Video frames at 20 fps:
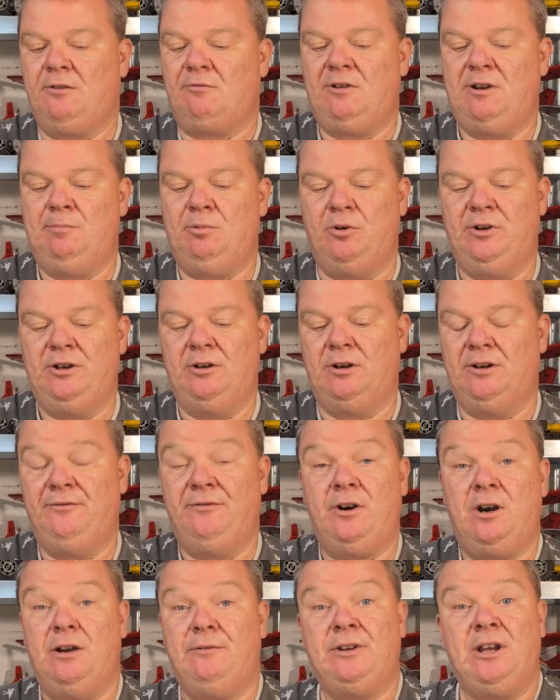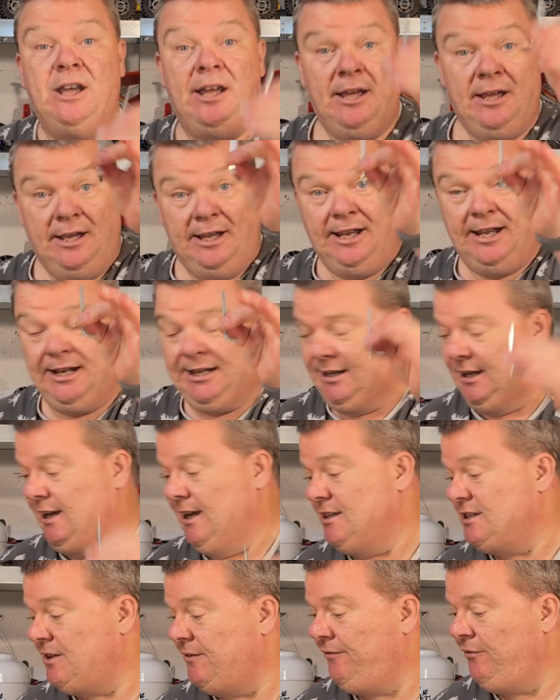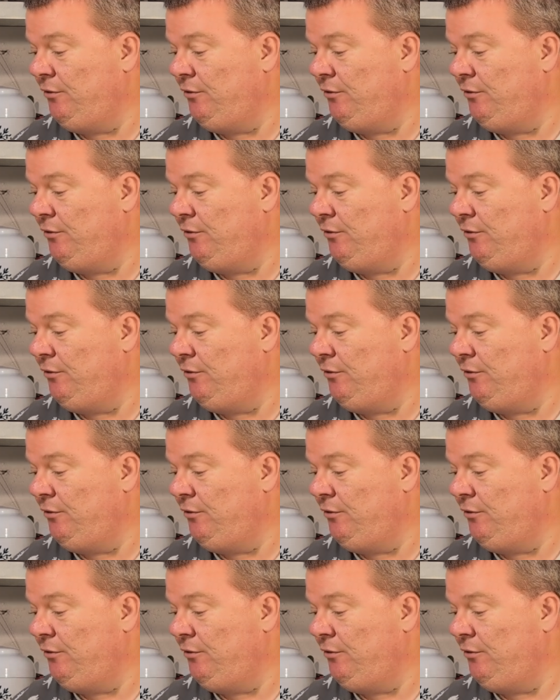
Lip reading: 3.95. He is a